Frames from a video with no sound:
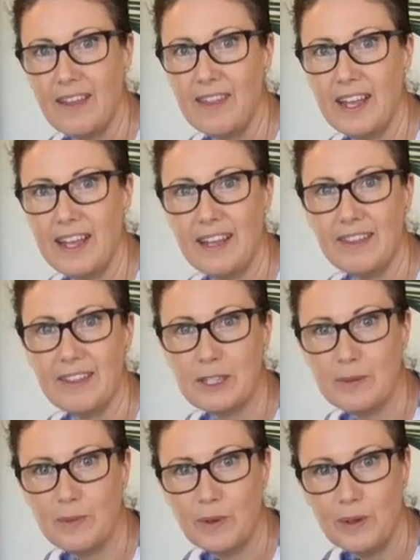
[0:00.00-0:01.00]
Then get the
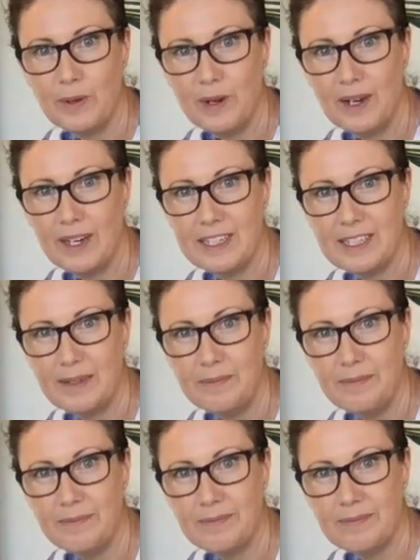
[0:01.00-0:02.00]
smaller
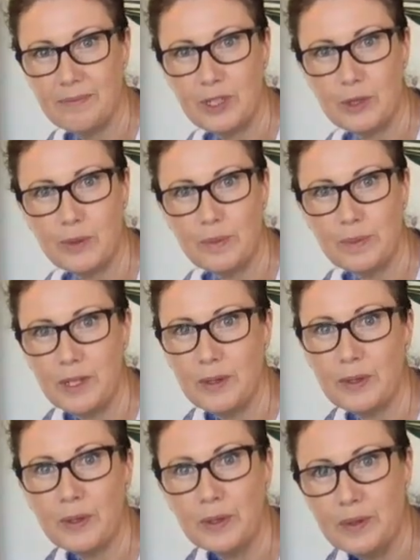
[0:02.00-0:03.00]
item, which will be
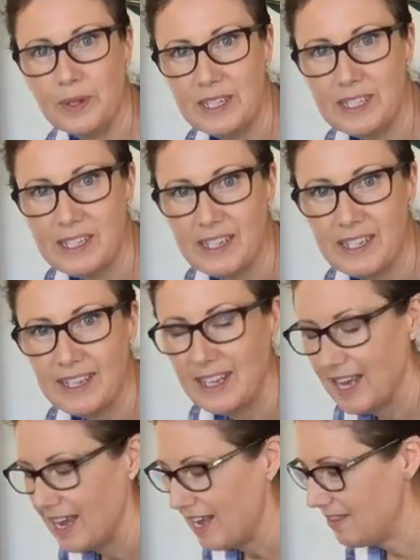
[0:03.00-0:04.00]
your unit,
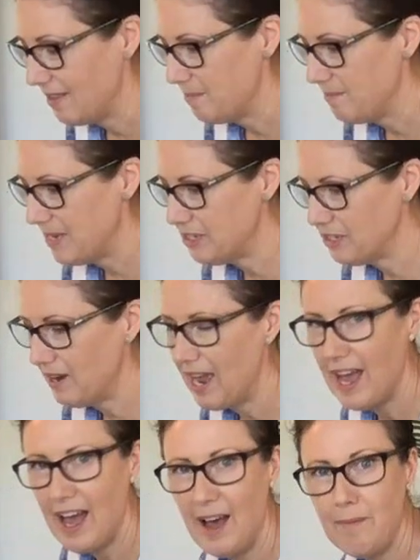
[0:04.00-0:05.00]
and then measure
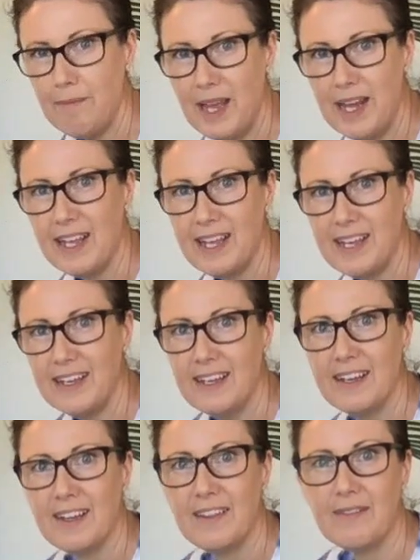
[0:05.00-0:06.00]
how many
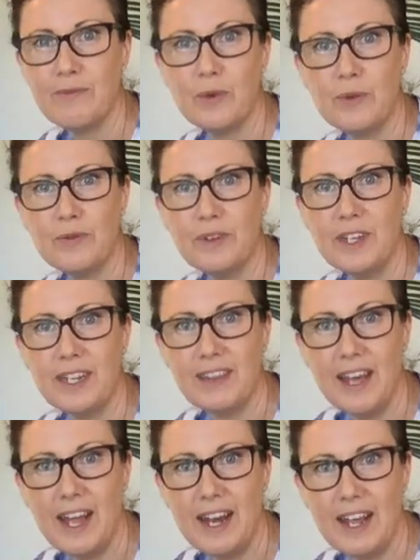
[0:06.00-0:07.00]
will fit
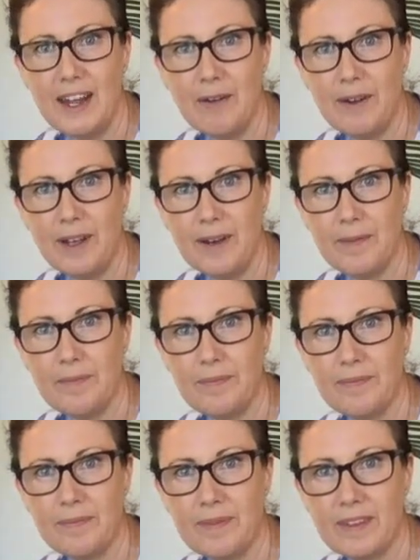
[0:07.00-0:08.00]
in that area.
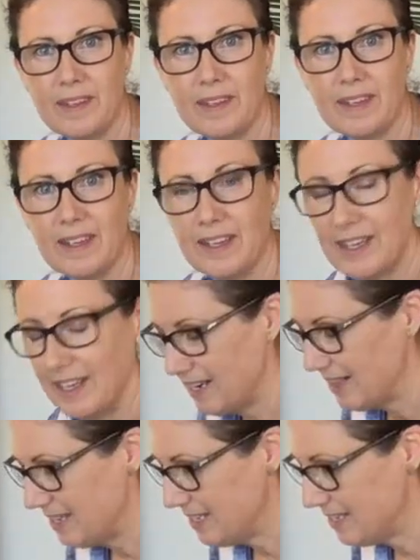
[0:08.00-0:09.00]

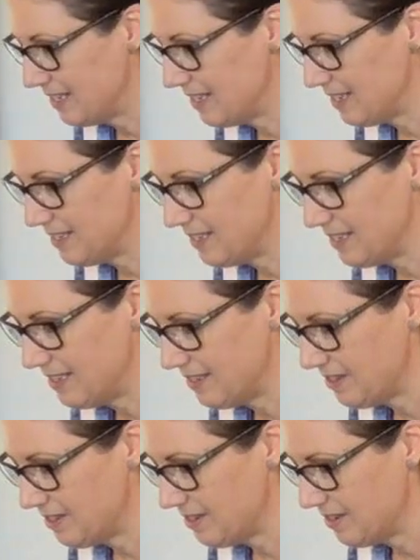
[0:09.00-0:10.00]
In this
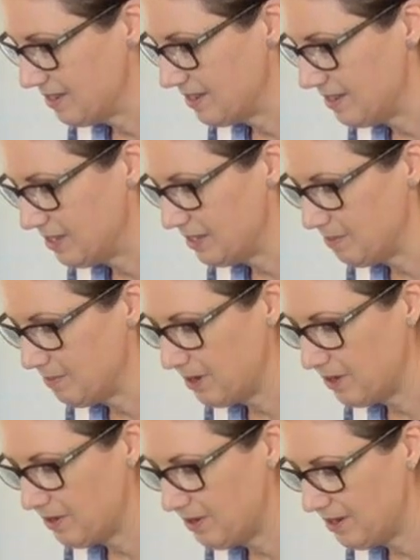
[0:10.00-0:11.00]
instance, this is my
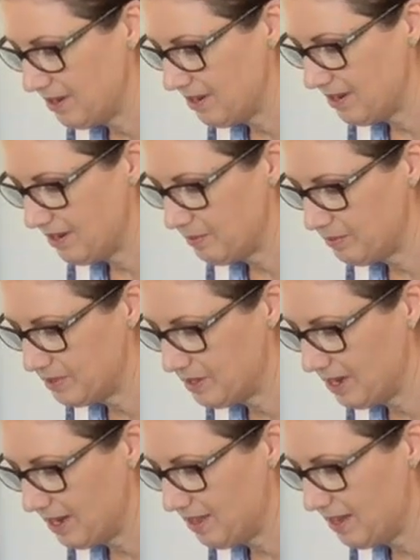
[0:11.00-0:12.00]
unit. I will
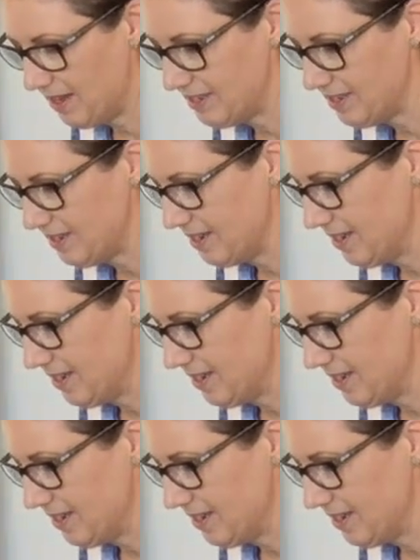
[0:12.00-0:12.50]
say that